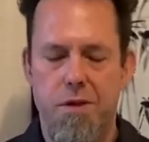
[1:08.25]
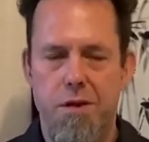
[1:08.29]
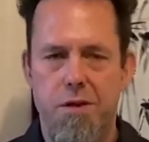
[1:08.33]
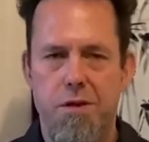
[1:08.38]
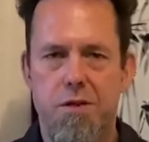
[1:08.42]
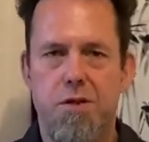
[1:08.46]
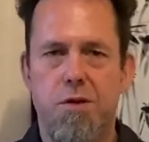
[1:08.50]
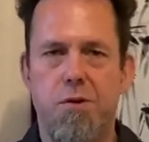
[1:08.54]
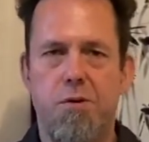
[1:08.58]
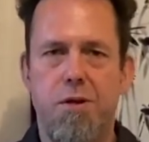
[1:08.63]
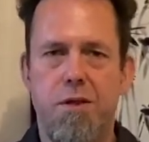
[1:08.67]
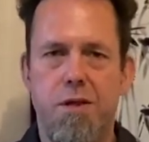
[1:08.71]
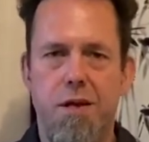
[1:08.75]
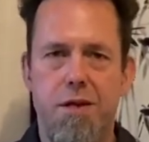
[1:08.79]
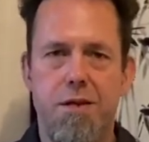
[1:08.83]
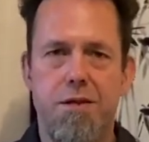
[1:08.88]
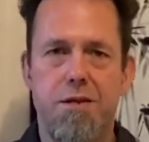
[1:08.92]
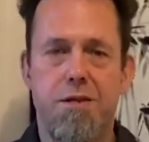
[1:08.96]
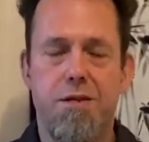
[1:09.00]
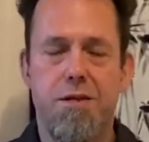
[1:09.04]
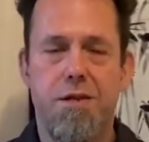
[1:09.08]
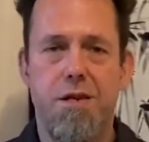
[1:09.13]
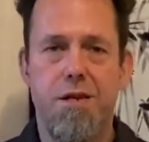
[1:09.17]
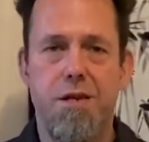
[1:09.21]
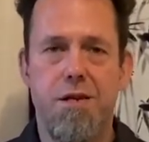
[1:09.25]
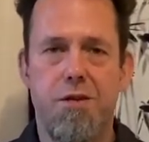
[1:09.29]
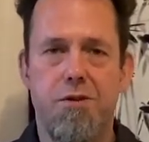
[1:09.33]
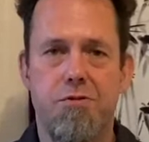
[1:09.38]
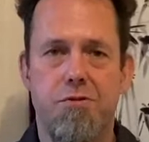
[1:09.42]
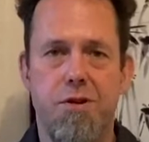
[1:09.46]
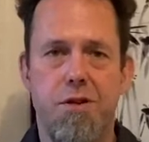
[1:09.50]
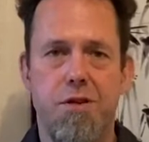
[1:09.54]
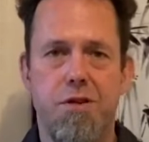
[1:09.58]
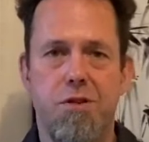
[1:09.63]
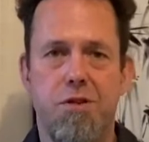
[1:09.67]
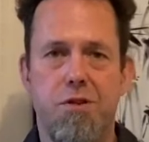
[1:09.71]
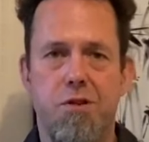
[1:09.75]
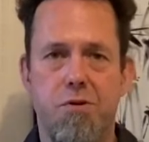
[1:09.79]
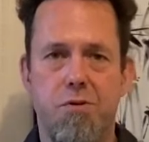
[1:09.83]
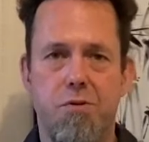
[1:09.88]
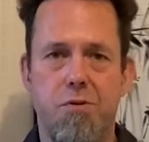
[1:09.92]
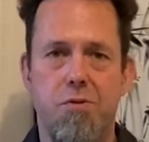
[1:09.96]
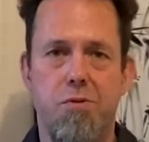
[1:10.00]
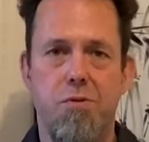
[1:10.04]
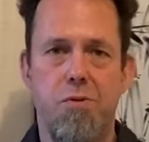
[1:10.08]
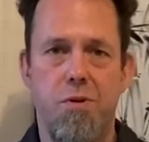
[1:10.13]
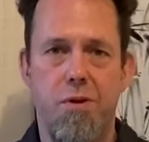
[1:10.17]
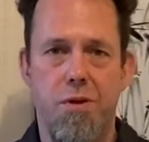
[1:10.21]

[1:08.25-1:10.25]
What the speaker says: So he let his tea trees do